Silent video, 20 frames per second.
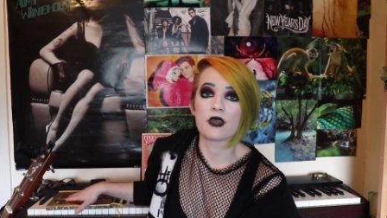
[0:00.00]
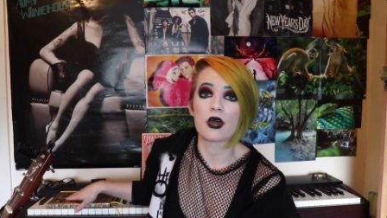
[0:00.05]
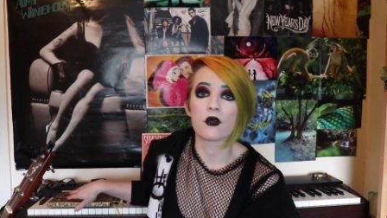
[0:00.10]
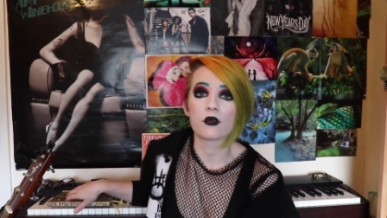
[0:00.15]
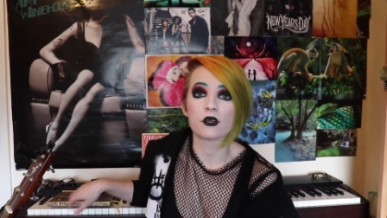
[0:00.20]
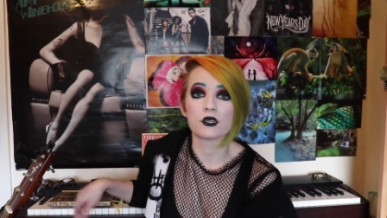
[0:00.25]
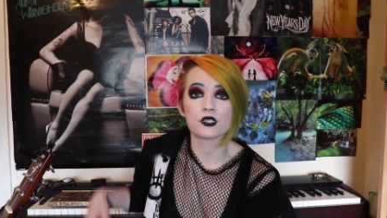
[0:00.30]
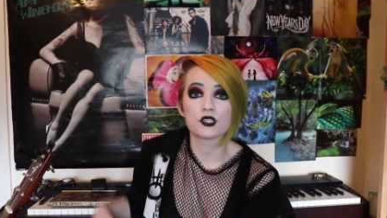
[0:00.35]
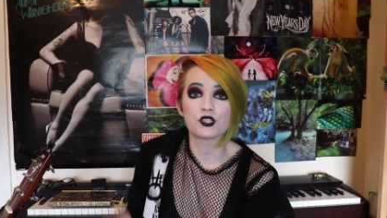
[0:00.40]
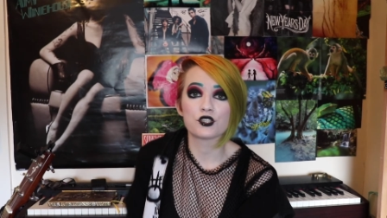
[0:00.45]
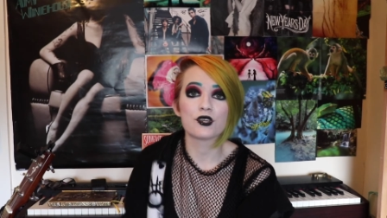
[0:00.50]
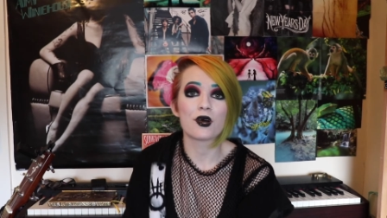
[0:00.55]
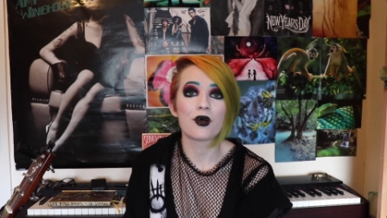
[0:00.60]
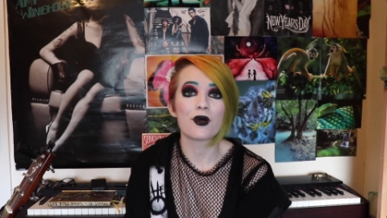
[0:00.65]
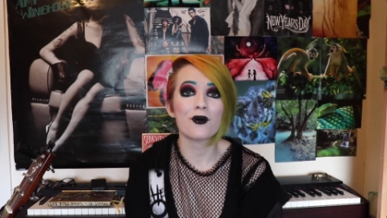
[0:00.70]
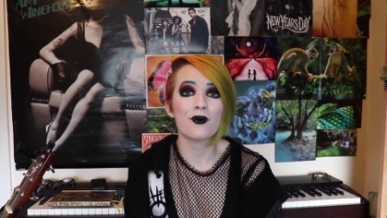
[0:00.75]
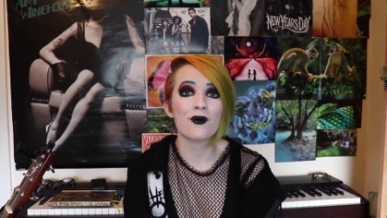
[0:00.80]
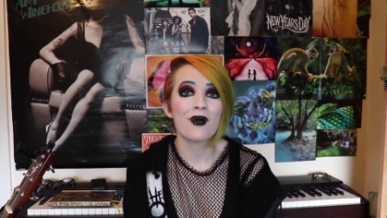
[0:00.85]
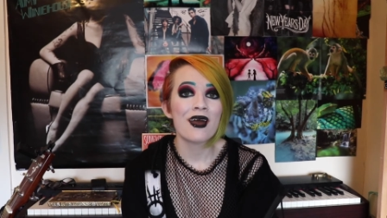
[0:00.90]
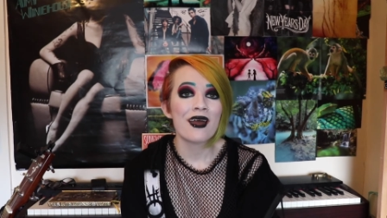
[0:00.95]
an hour.
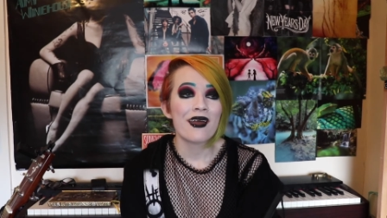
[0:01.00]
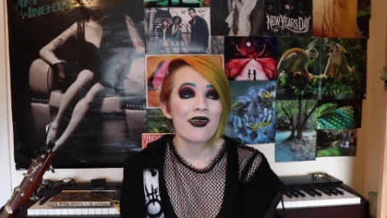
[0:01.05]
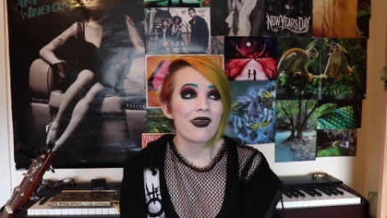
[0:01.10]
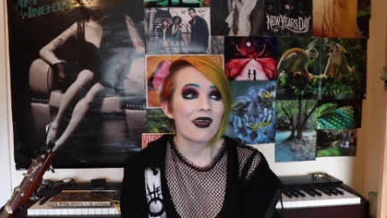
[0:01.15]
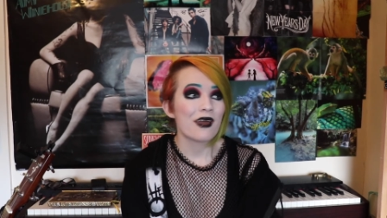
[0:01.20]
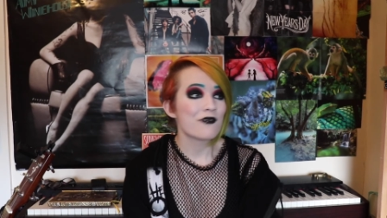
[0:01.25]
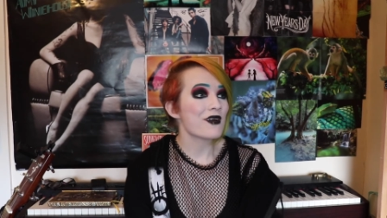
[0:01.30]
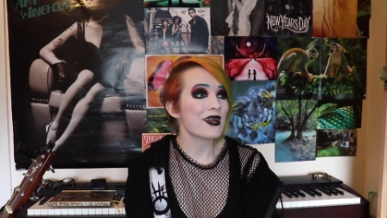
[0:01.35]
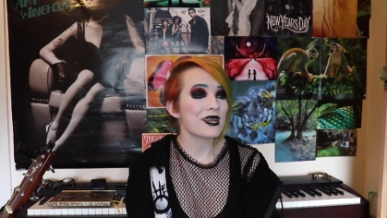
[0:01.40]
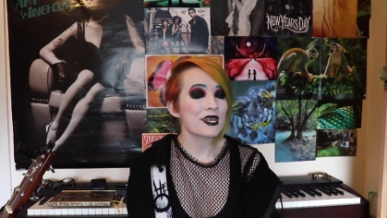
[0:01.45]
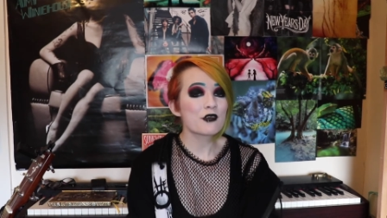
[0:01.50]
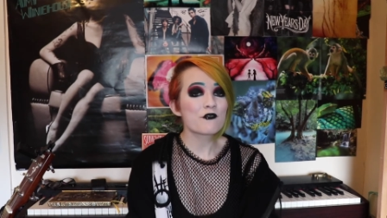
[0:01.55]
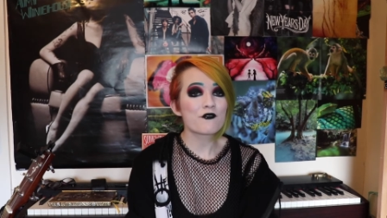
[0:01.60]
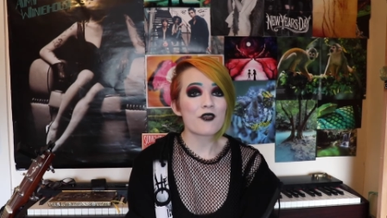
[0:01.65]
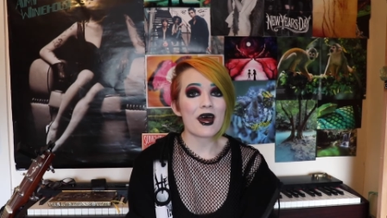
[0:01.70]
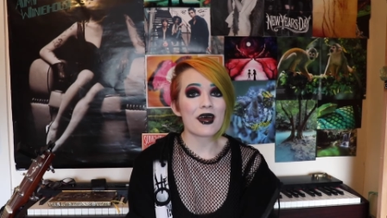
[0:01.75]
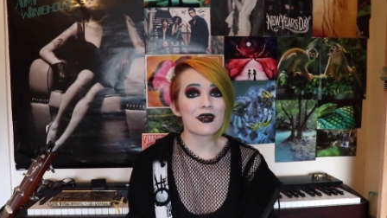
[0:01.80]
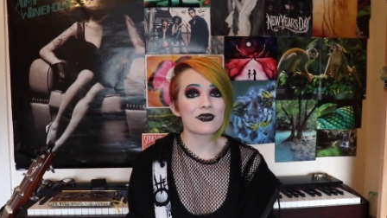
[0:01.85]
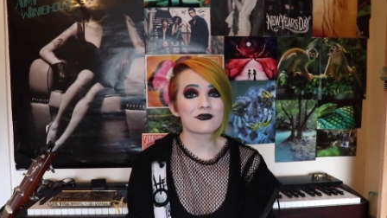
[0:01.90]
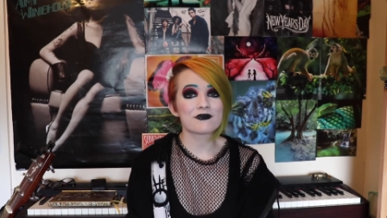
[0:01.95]
So if any of
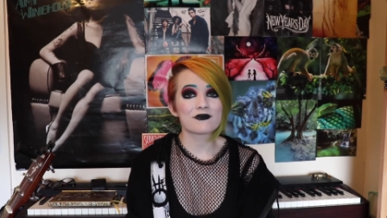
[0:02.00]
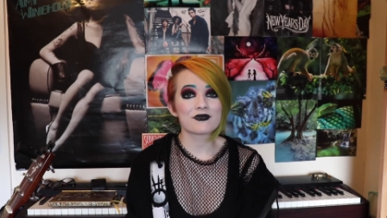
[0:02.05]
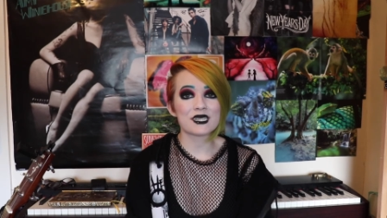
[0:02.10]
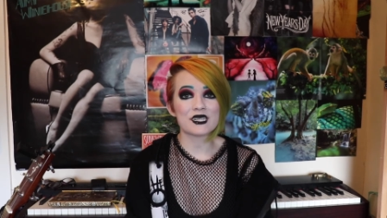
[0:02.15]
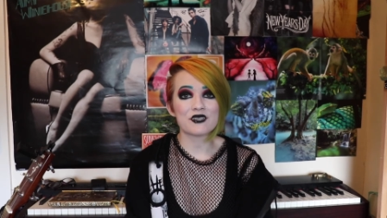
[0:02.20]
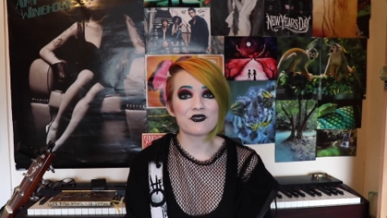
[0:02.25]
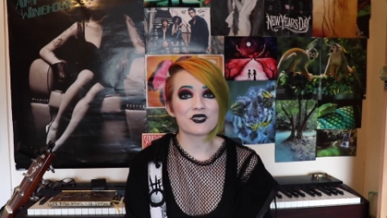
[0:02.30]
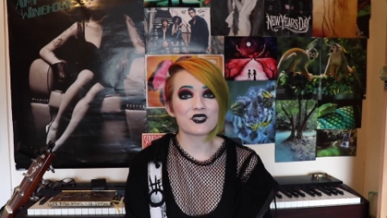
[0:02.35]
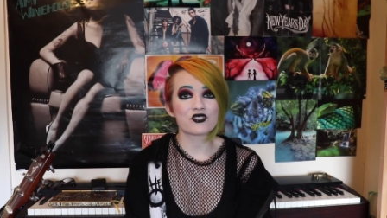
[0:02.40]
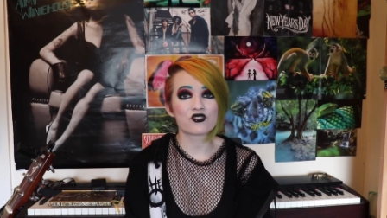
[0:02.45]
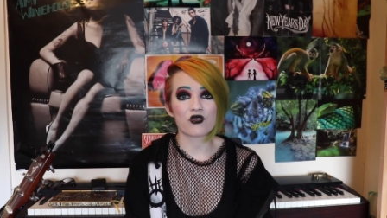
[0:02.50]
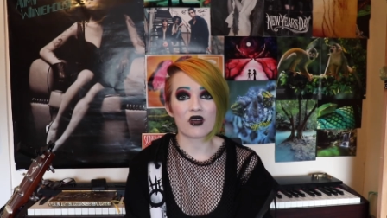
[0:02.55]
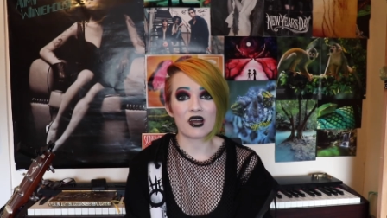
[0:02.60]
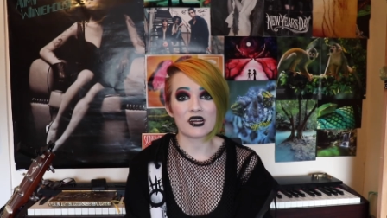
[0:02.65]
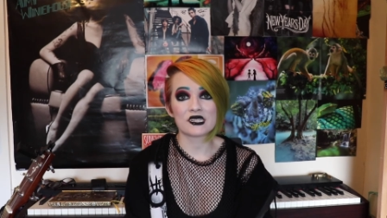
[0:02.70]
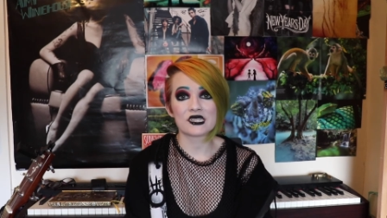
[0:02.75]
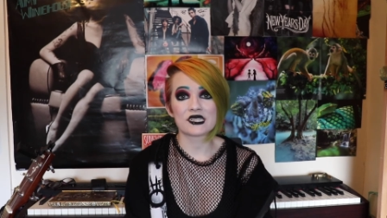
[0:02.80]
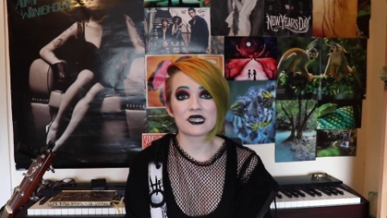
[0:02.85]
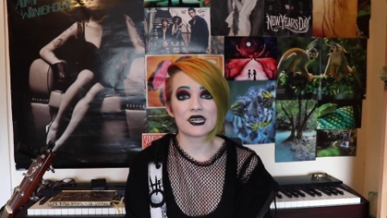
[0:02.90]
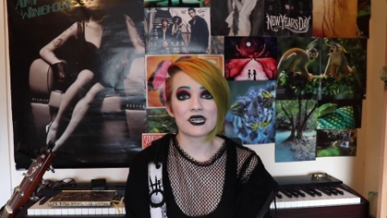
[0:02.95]
that even
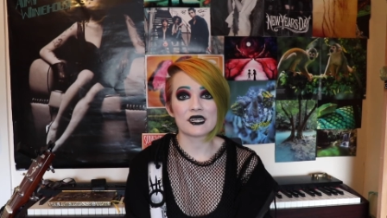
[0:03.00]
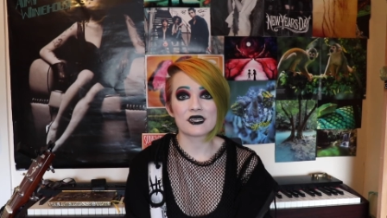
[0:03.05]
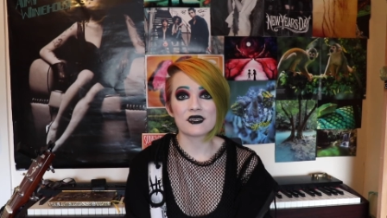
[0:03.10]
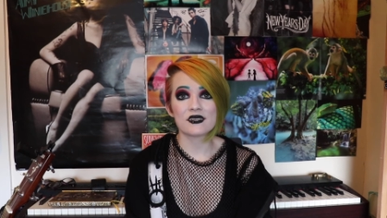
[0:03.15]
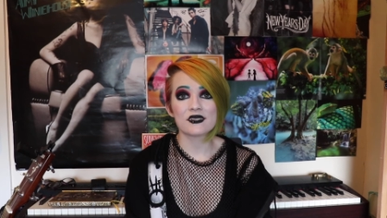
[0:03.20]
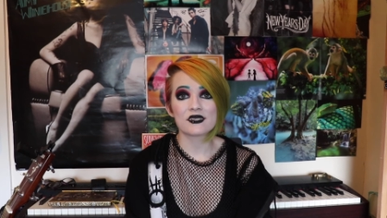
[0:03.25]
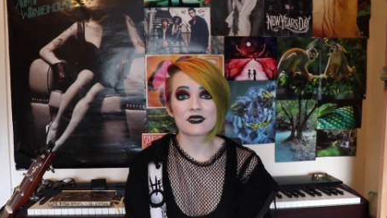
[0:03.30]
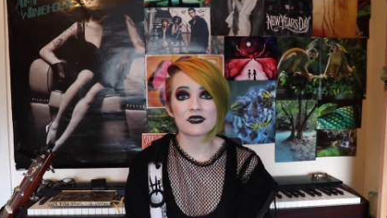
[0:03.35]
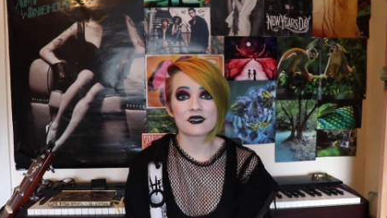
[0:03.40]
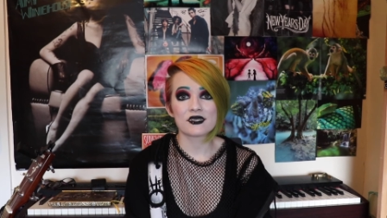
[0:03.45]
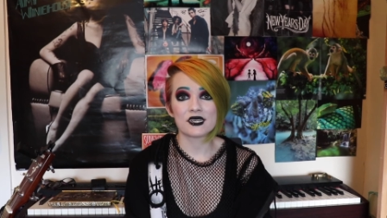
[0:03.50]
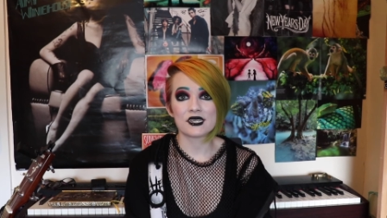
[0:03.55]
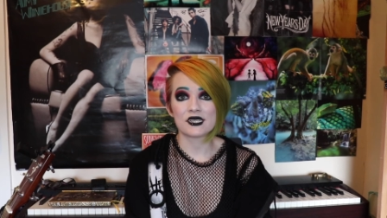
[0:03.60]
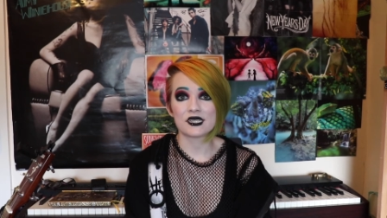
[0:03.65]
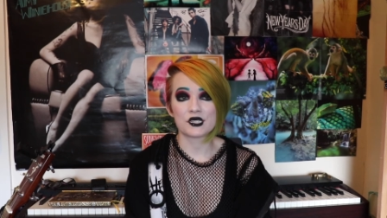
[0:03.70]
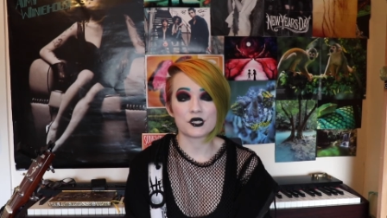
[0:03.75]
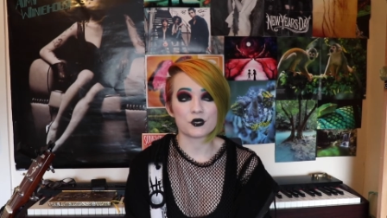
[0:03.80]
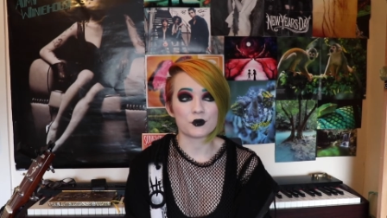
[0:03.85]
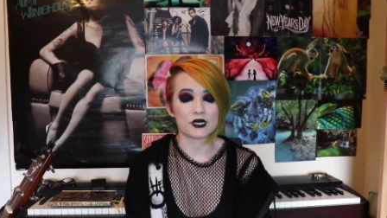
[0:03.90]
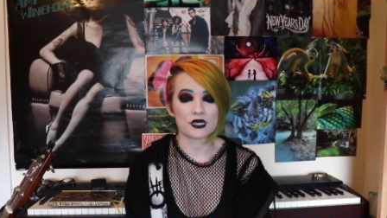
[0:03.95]
translated
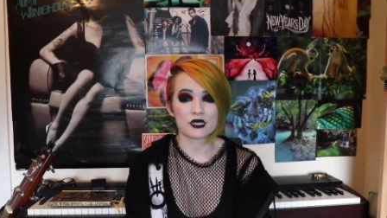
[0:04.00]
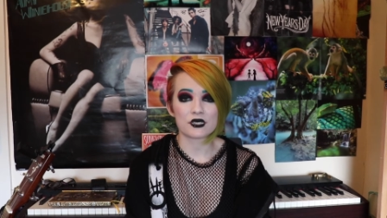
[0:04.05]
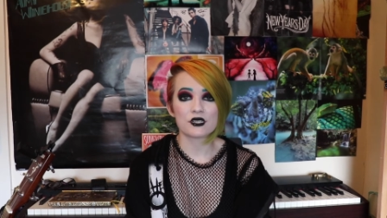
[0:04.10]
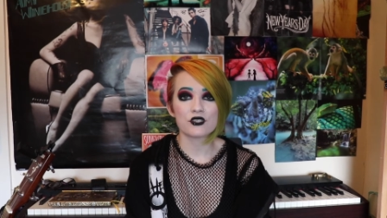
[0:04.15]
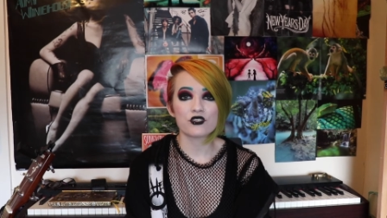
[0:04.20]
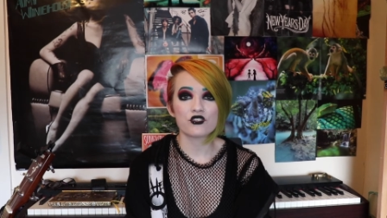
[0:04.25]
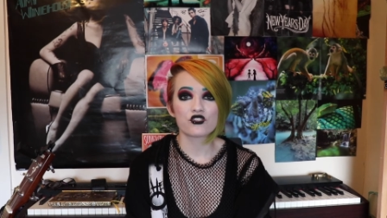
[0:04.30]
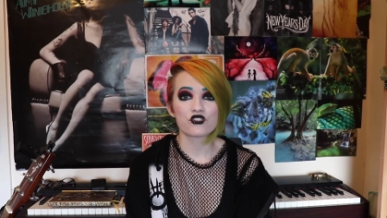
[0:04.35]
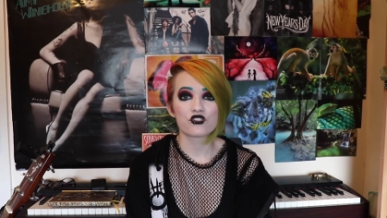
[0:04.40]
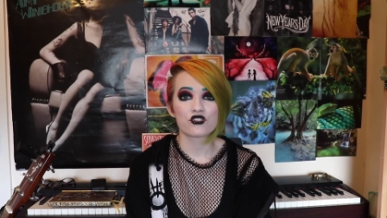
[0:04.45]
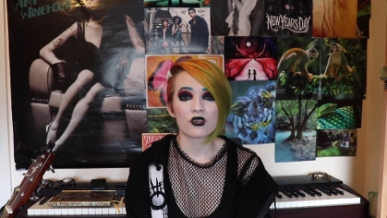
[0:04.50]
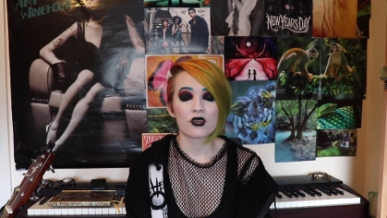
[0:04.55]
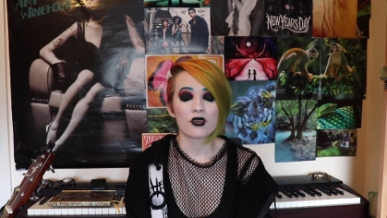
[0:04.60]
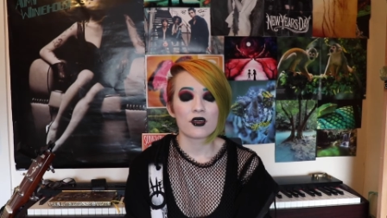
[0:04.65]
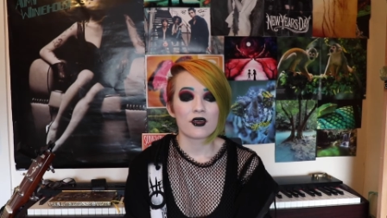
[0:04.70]
into English,